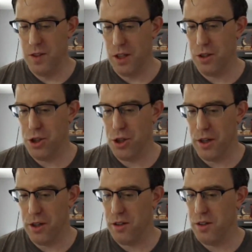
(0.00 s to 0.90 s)
show
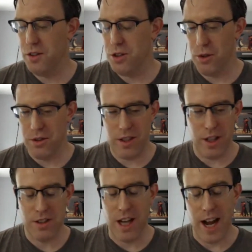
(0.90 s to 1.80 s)
the
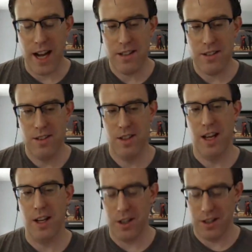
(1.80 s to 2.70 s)
sales guys,
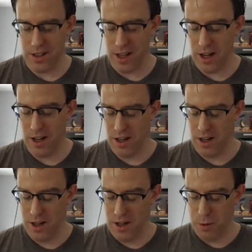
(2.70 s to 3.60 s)
and you can say,
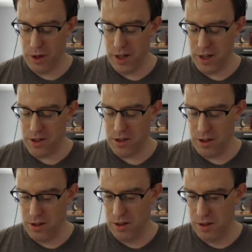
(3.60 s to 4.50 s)
well, here's
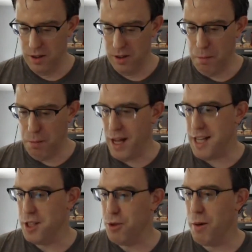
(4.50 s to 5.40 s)
a
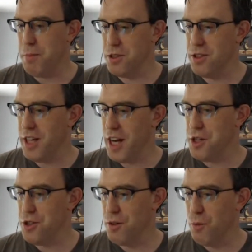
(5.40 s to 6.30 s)
plastic
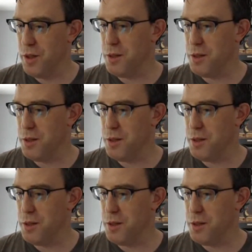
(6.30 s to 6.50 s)
representation of what the